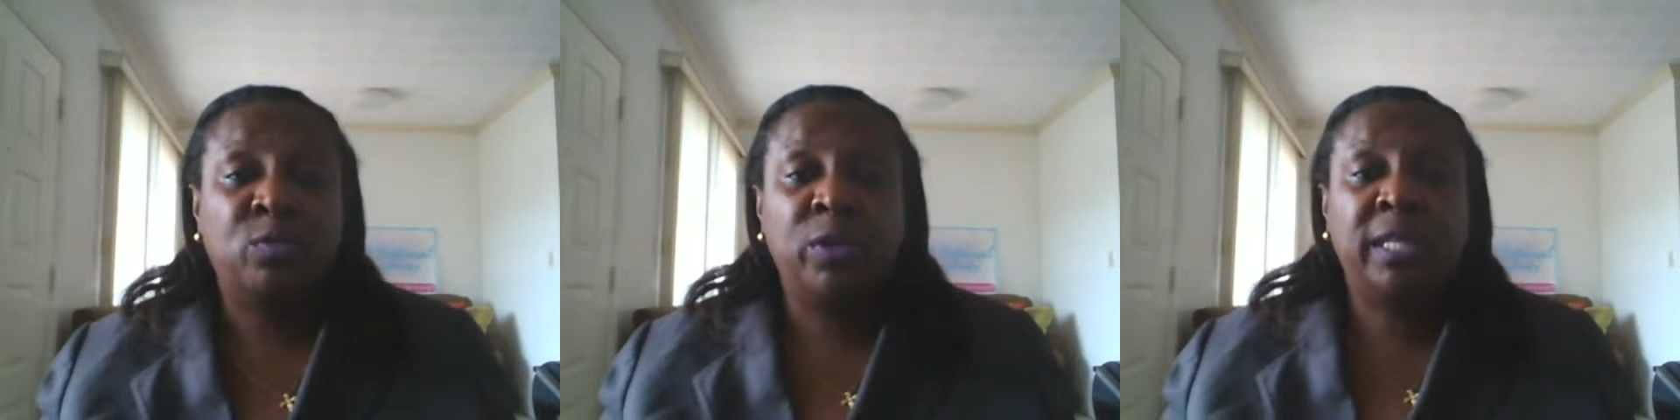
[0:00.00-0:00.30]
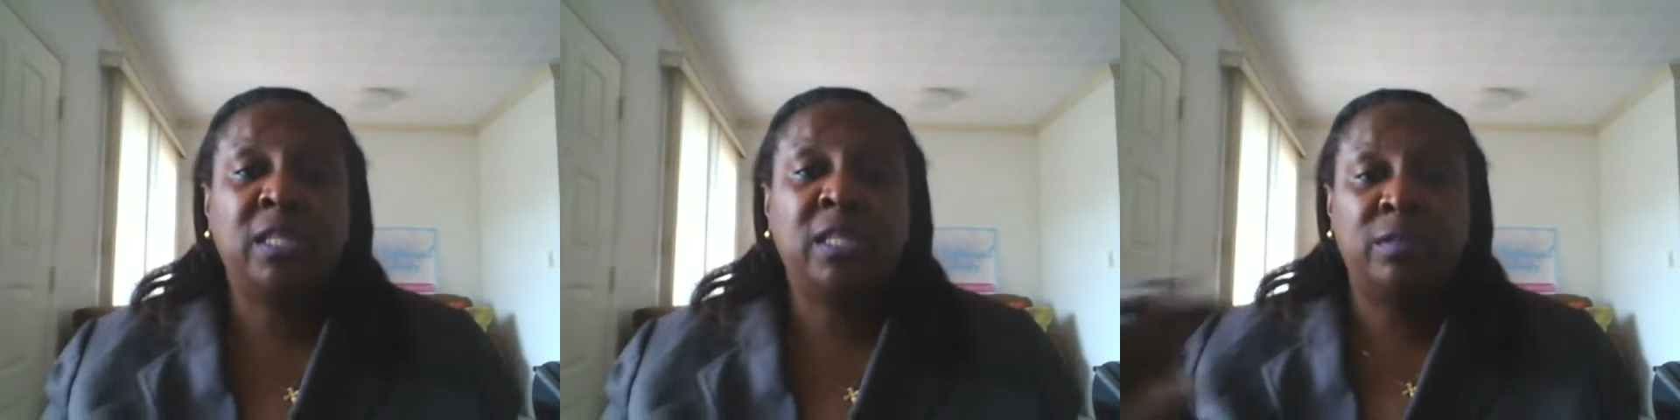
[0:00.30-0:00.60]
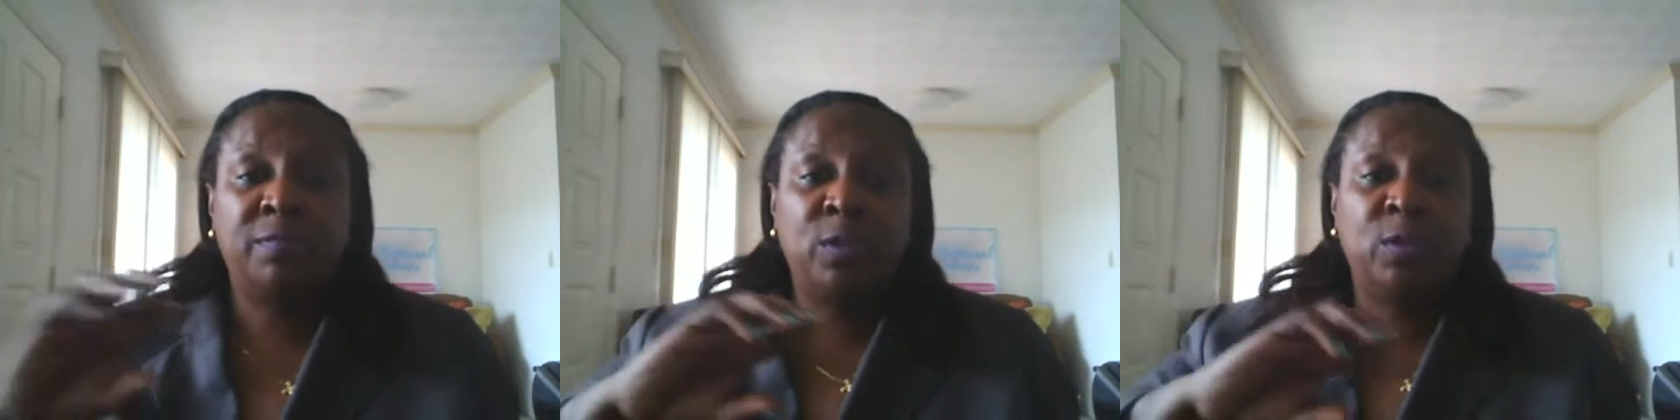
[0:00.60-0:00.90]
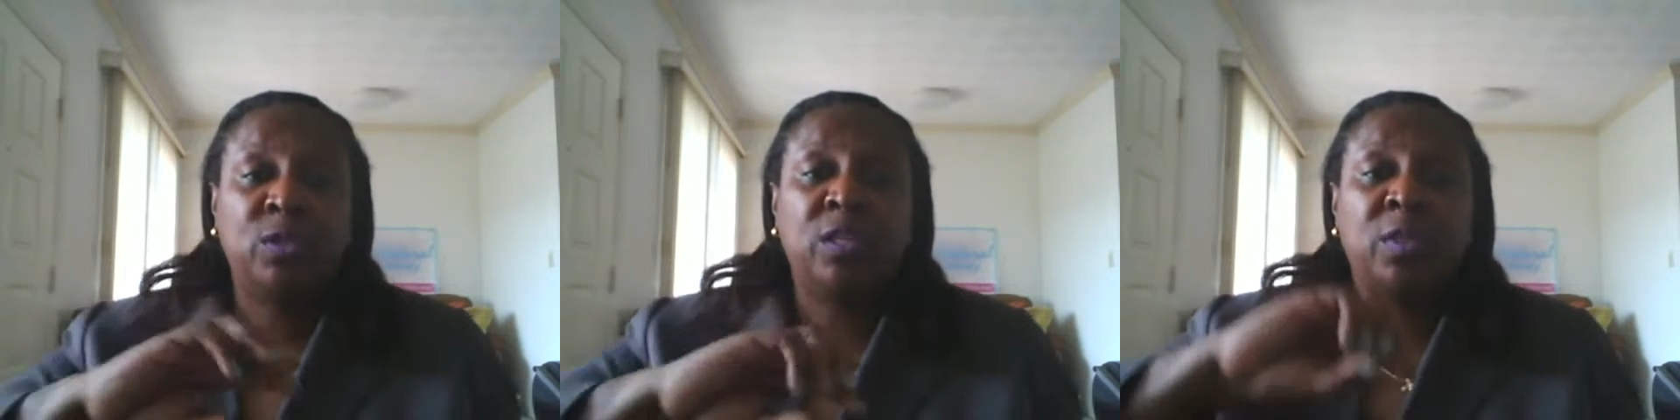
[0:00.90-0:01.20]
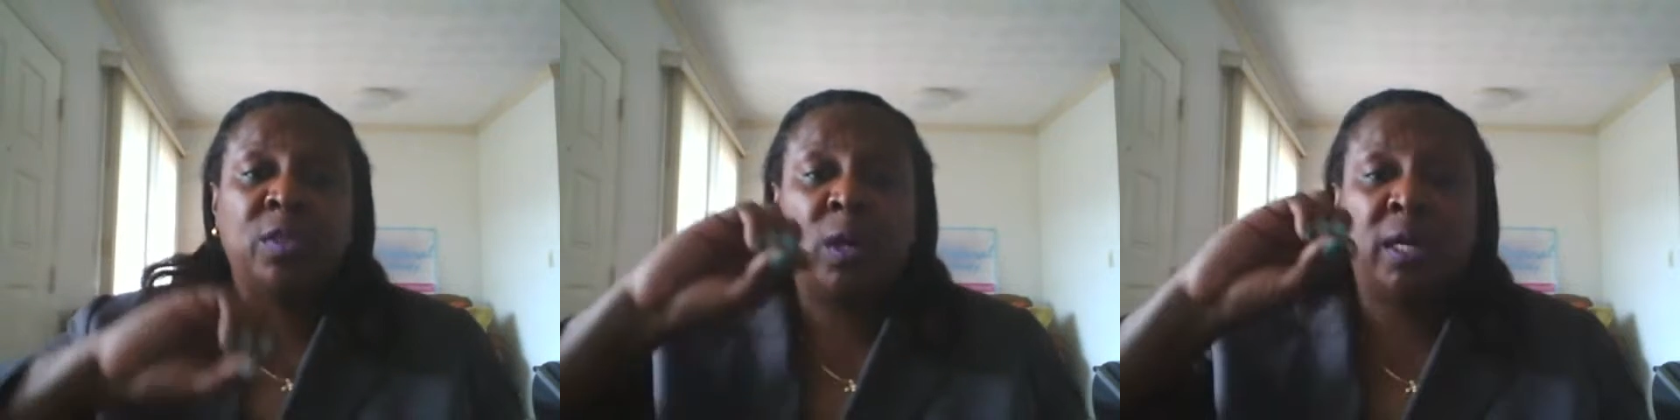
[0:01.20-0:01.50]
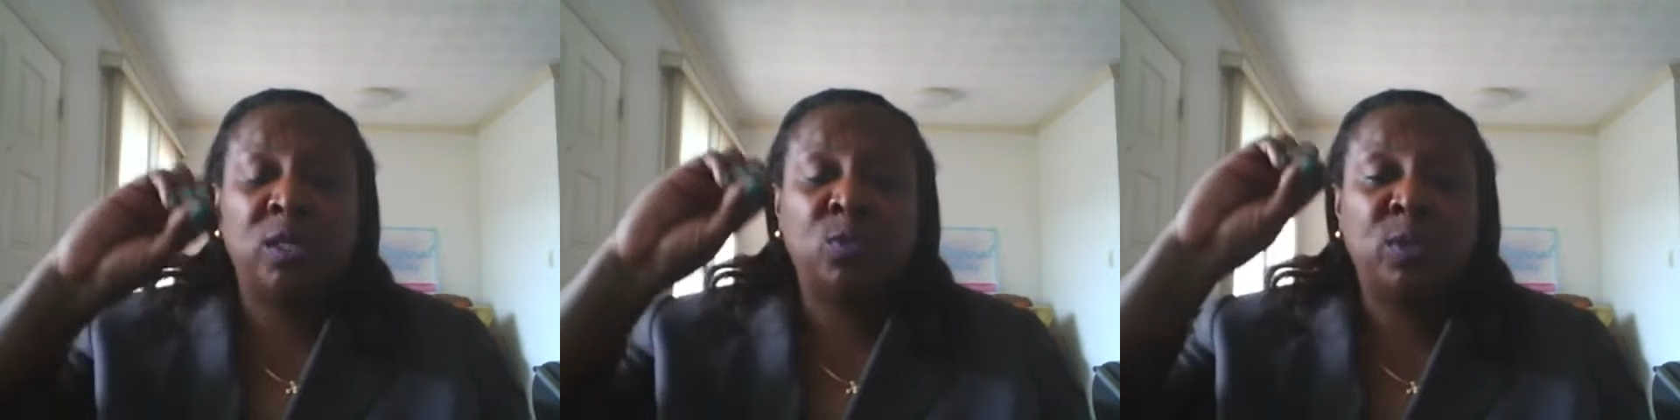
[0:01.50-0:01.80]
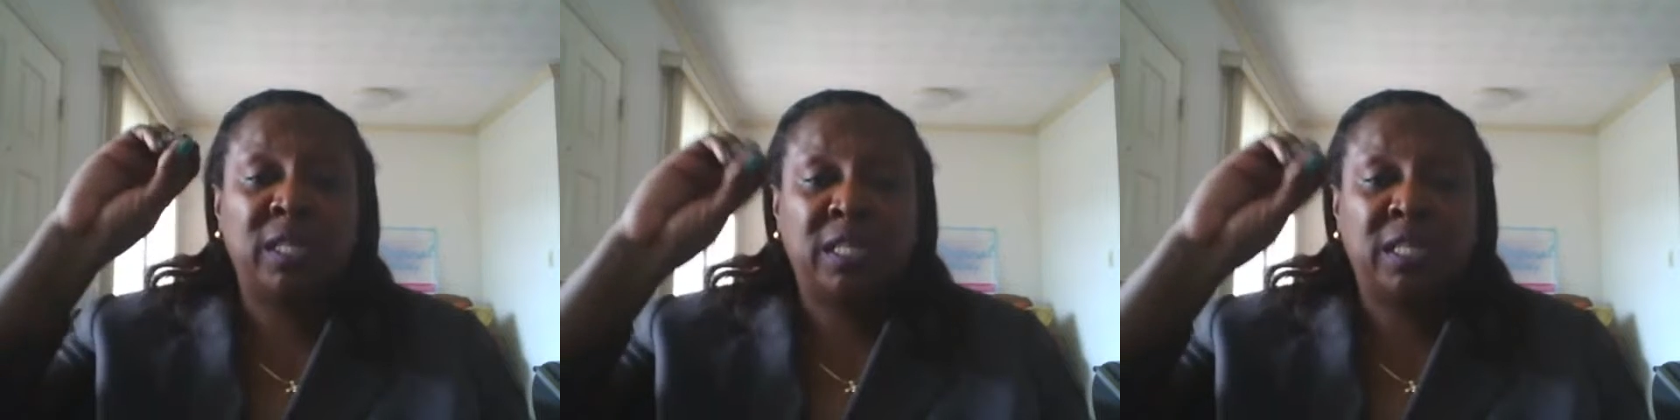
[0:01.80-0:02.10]
Reed diffusers are the ones with
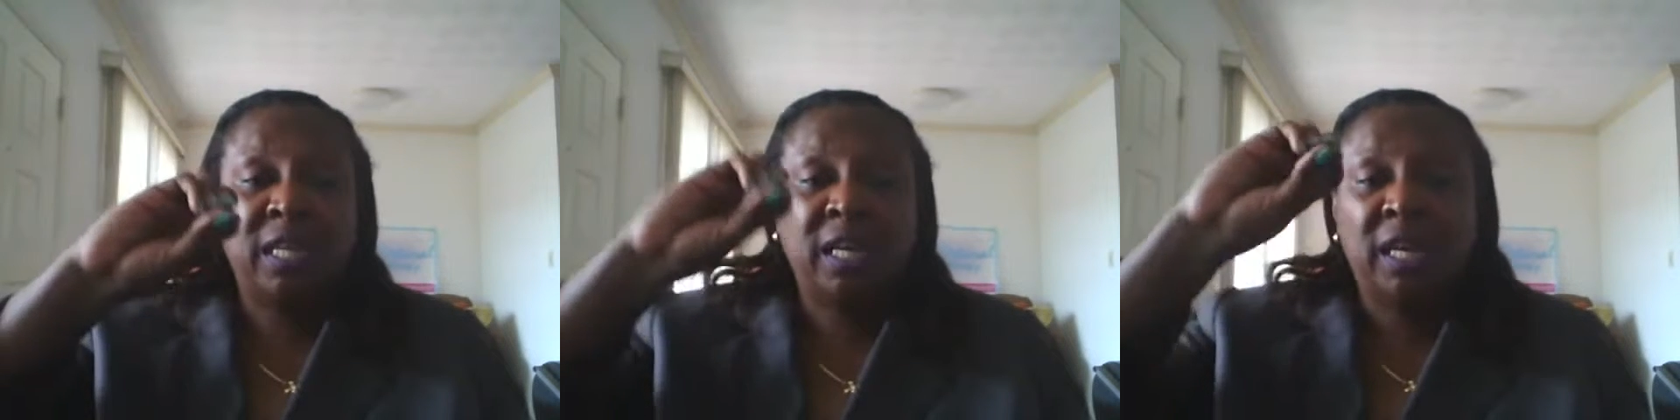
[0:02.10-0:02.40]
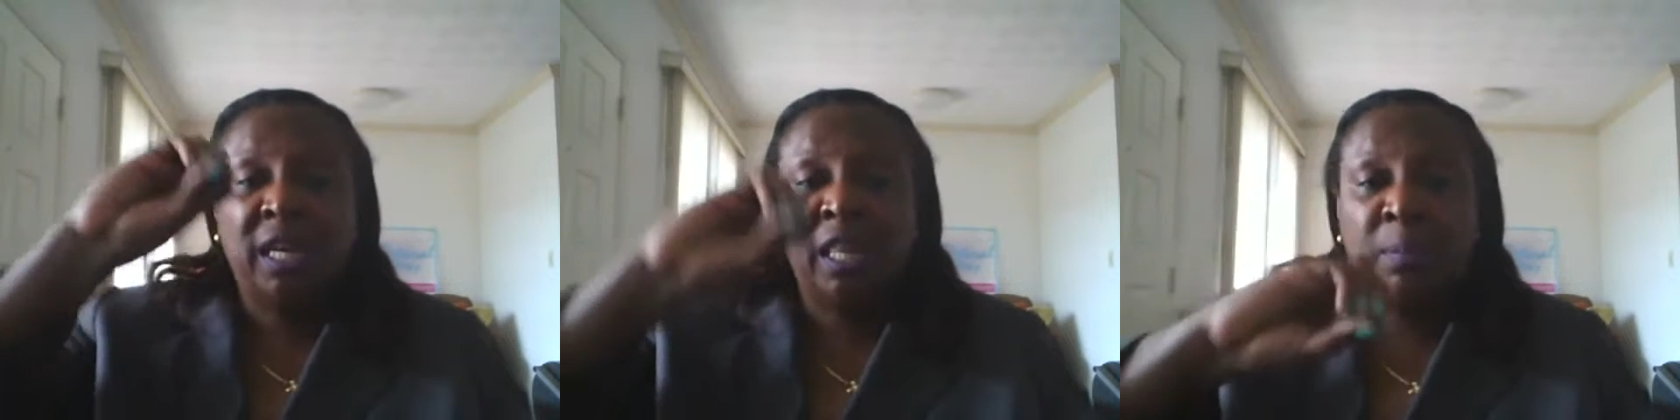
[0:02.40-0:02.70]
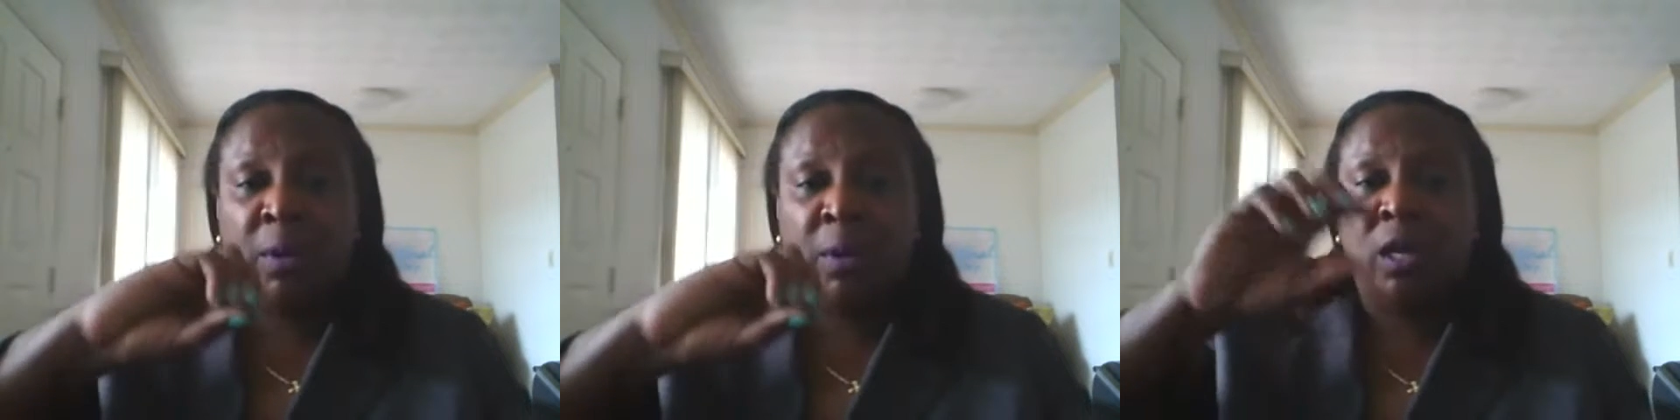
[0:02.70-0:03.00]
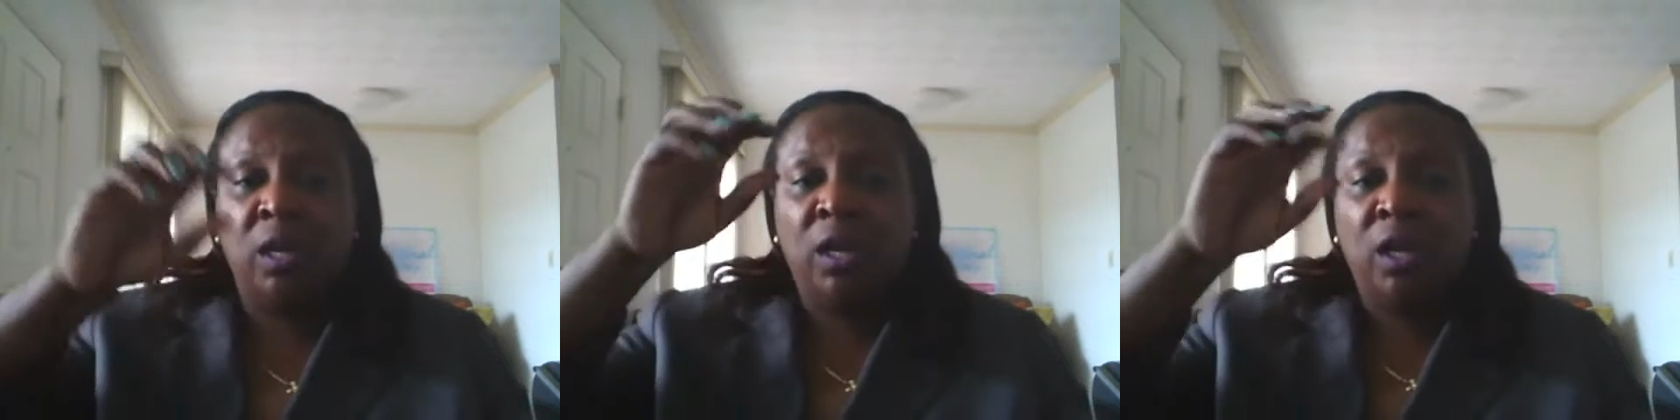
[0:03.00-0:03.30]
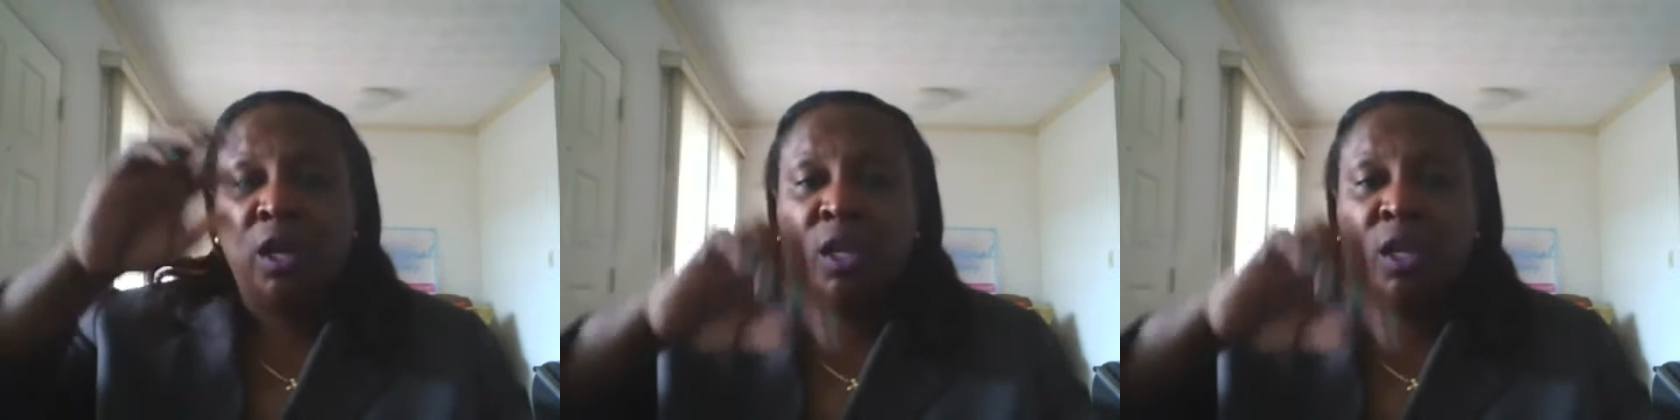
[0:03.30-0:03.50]
the stick in the bottle.